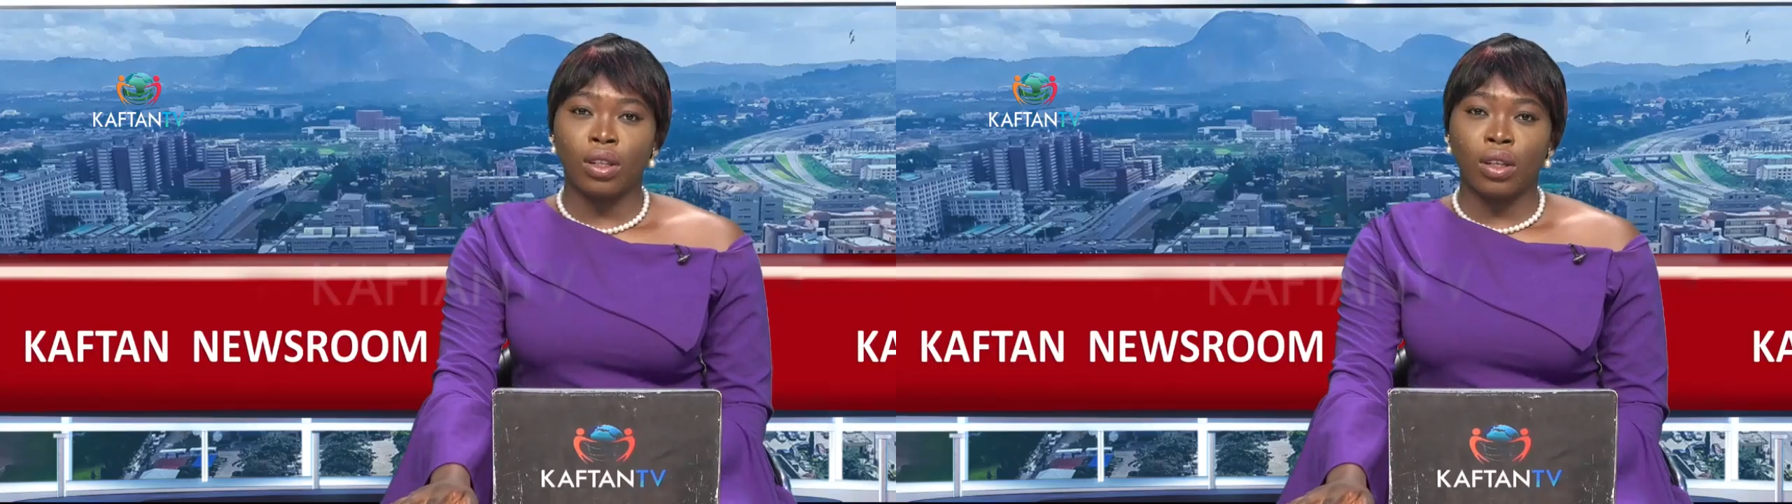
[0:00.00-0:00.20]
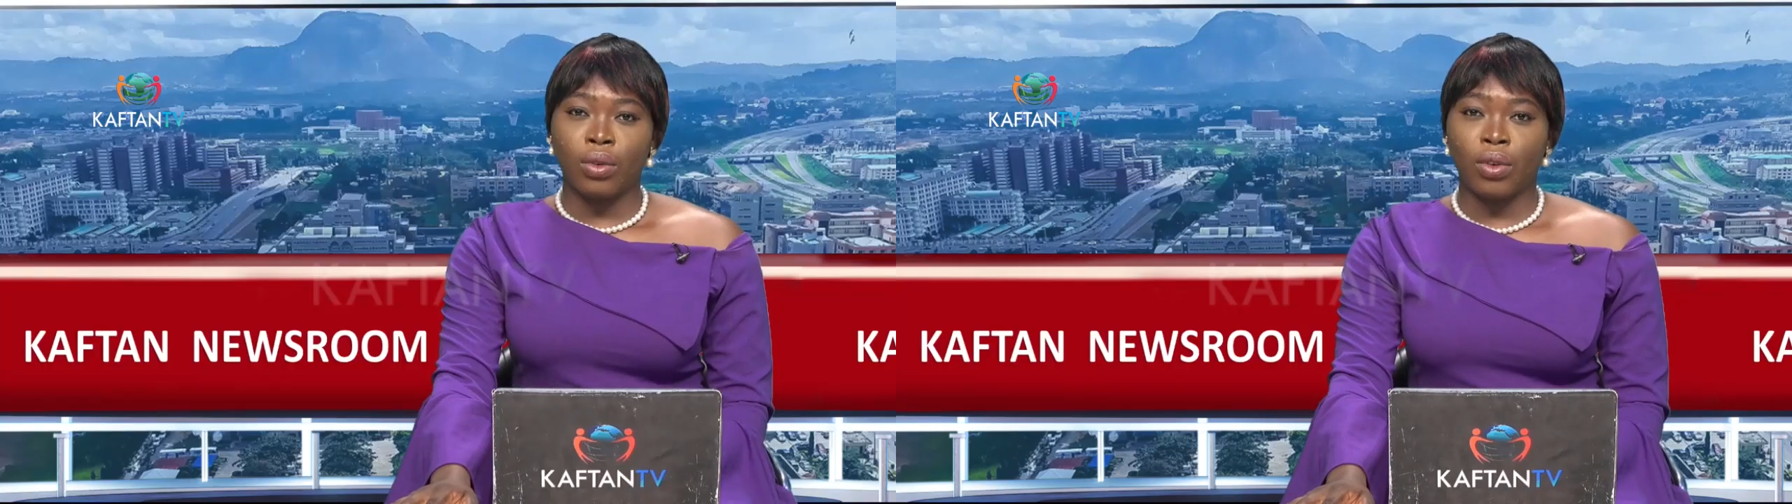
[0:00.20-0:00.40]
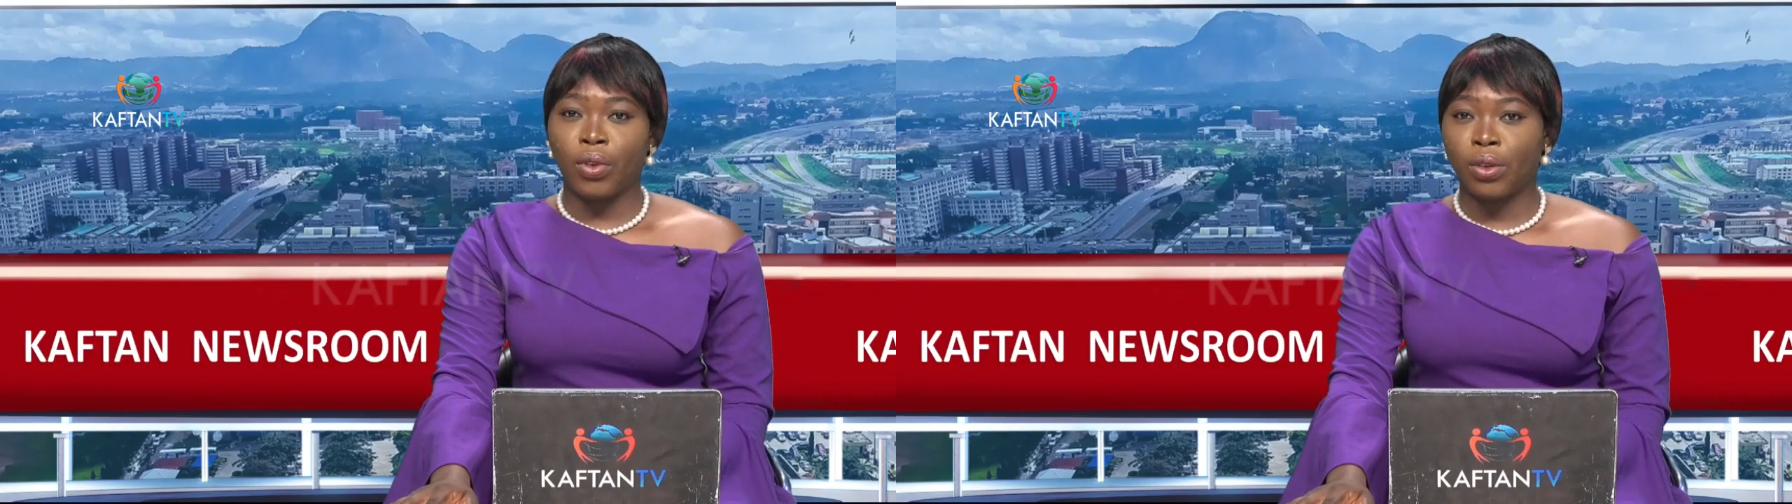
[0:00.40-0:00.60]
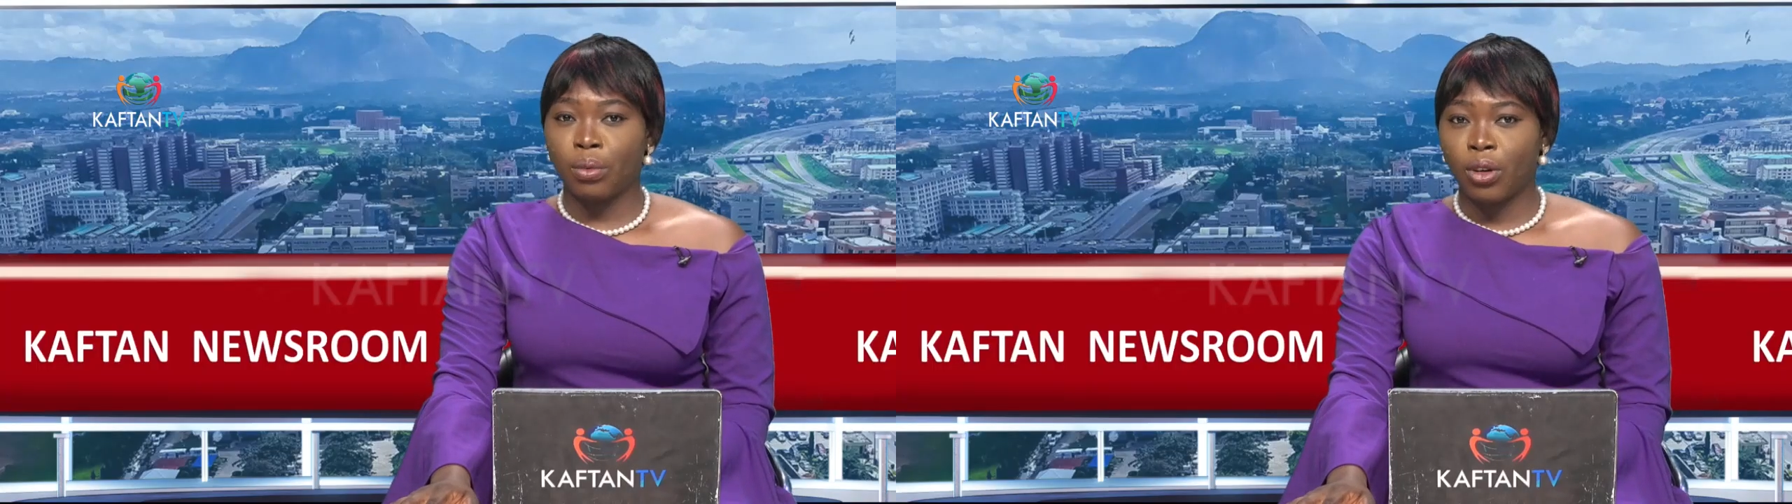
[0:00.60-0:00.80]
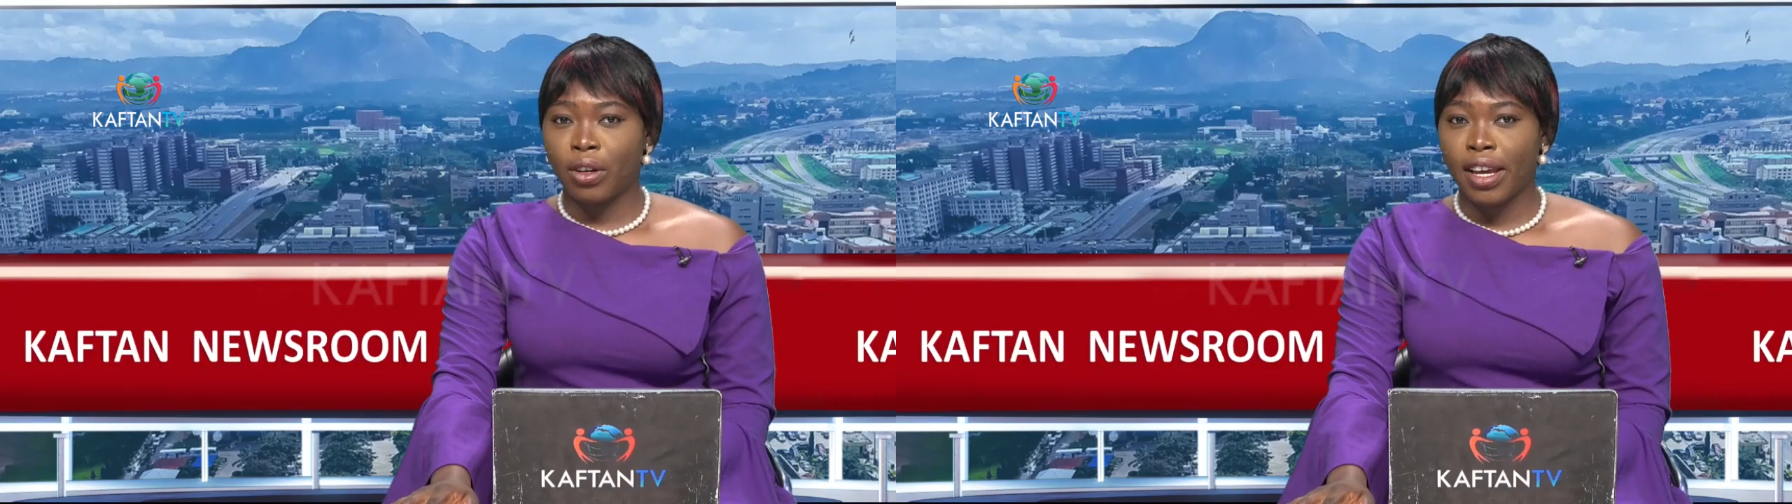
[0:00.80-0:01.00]
But
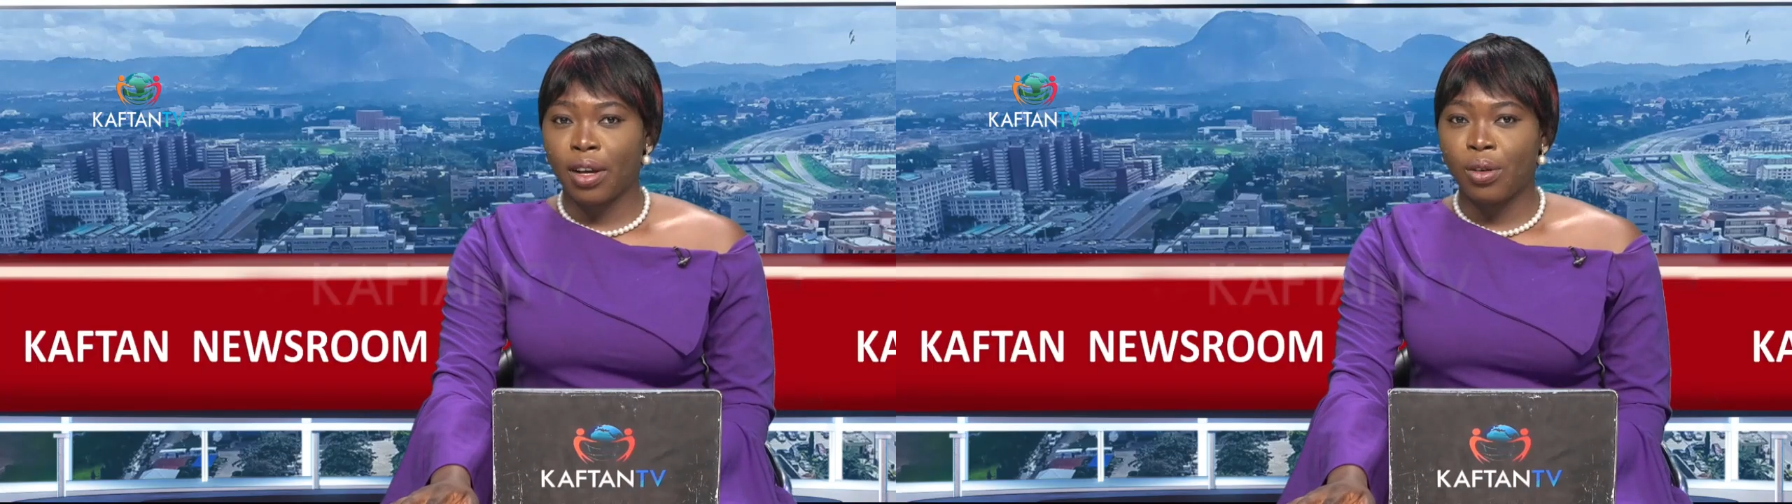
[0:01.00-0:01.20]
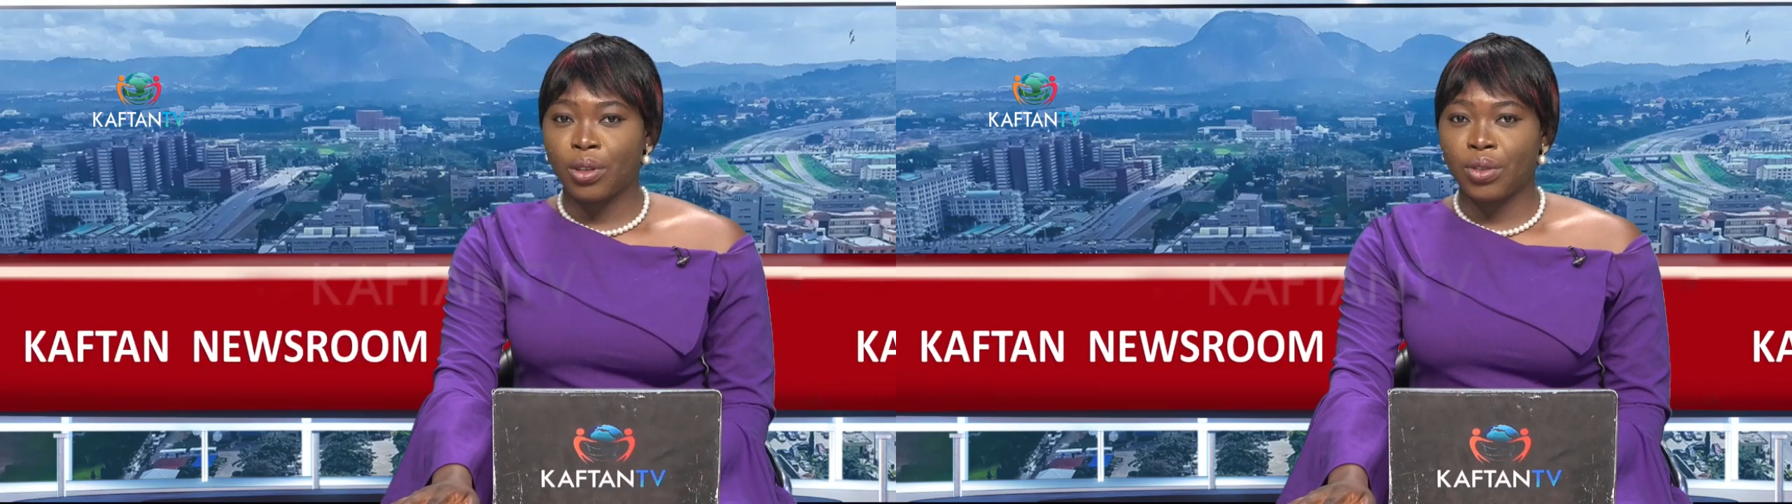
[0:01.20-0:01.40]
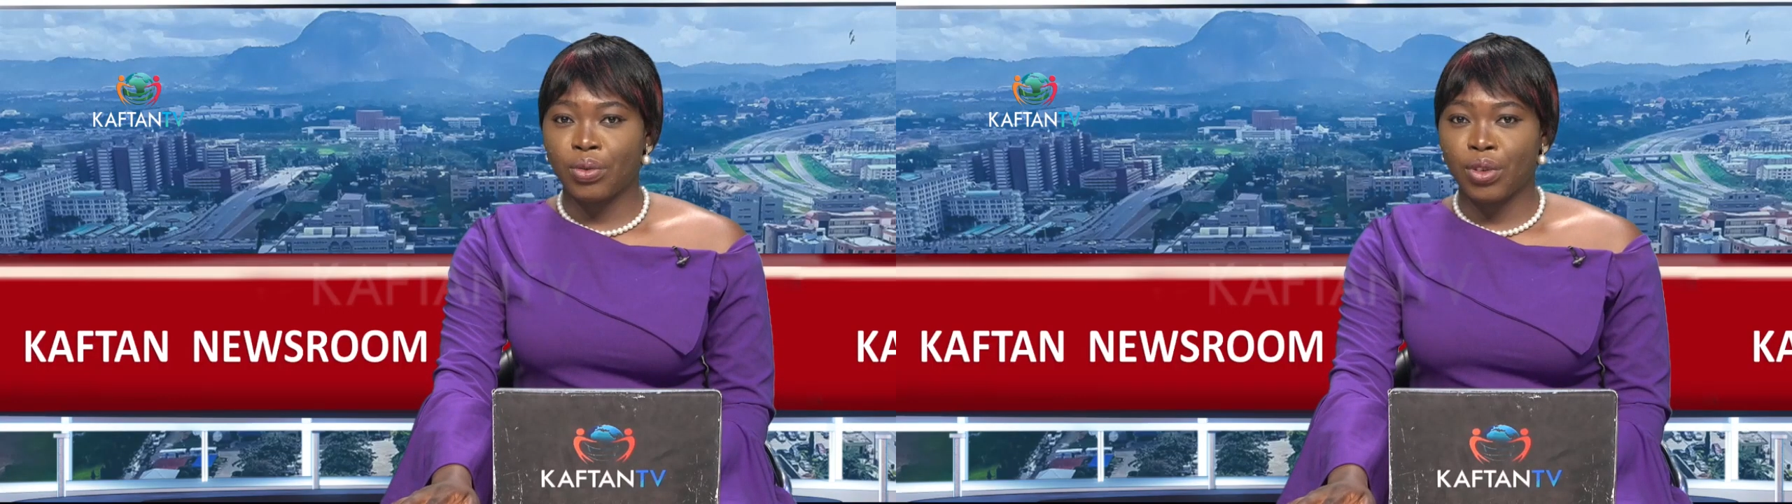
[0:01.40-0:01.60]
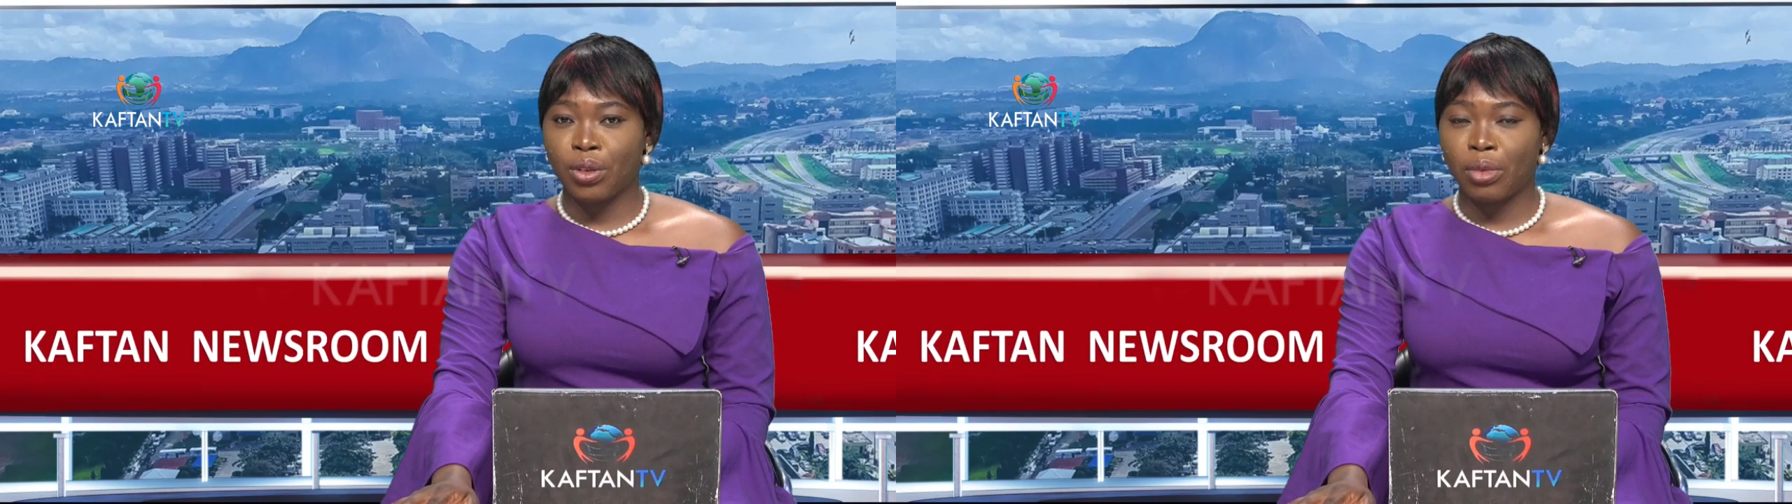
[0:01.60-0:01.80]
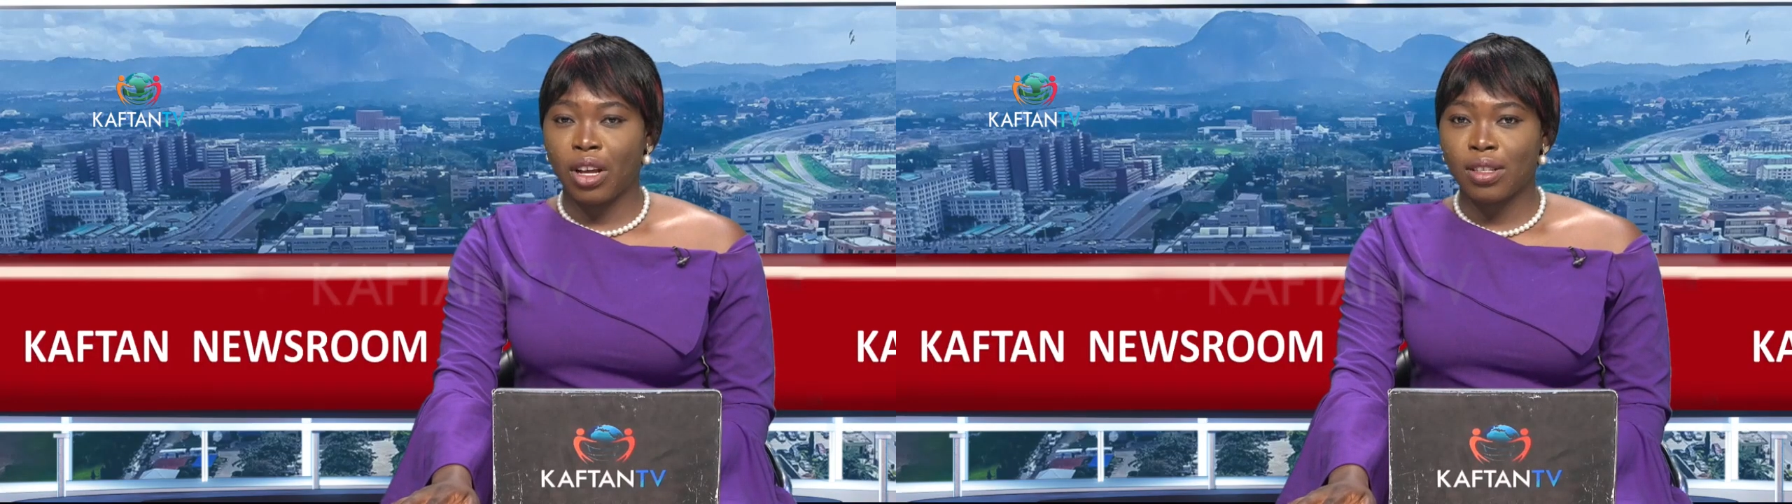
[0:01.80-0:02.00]
furthermore, ECOWAS
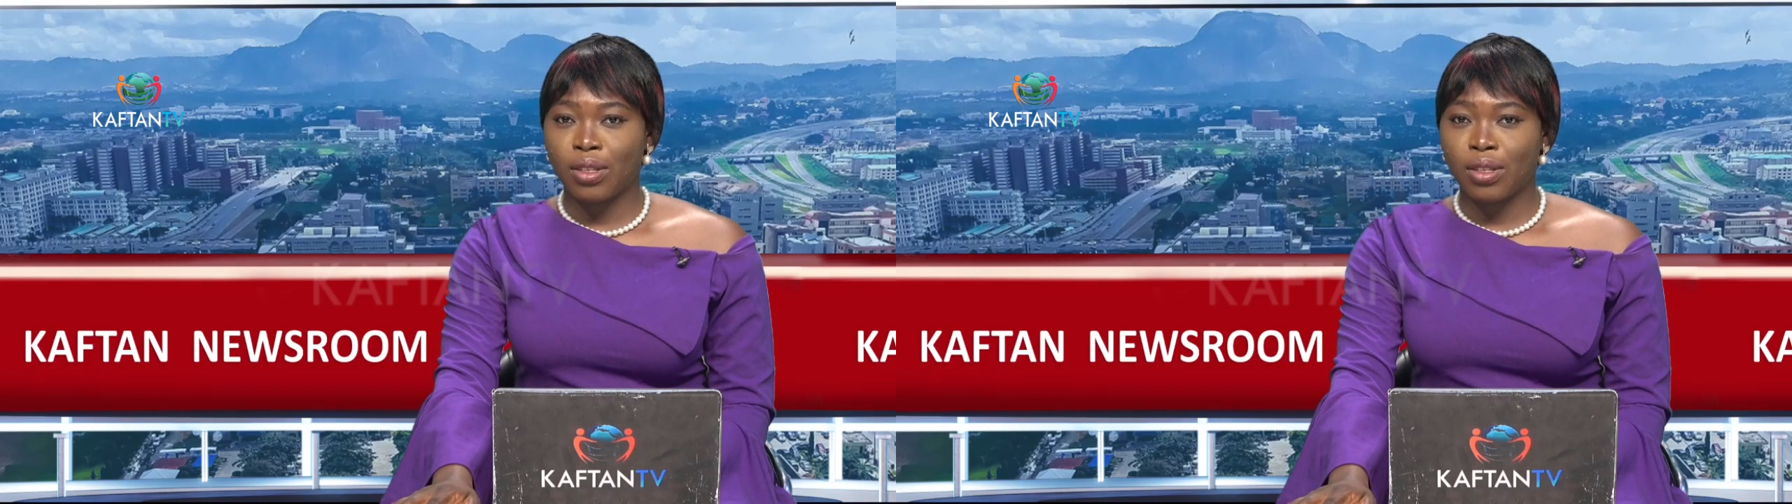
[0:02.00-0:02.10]
reviewed plans